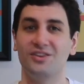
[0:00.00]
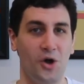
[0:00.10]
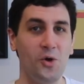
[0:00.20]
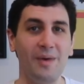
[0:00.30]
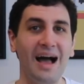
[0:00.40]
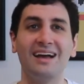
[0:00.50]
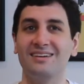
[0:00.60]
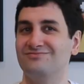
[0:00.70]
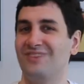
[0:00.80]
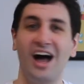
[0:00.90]
Go back
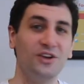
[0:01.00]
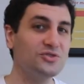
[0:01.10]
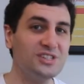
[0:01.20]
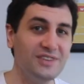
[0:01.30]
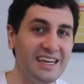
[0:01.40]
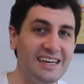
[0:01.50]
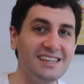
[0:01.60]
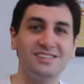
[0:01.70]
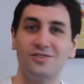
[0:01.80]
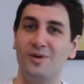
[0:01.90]
hundreds of years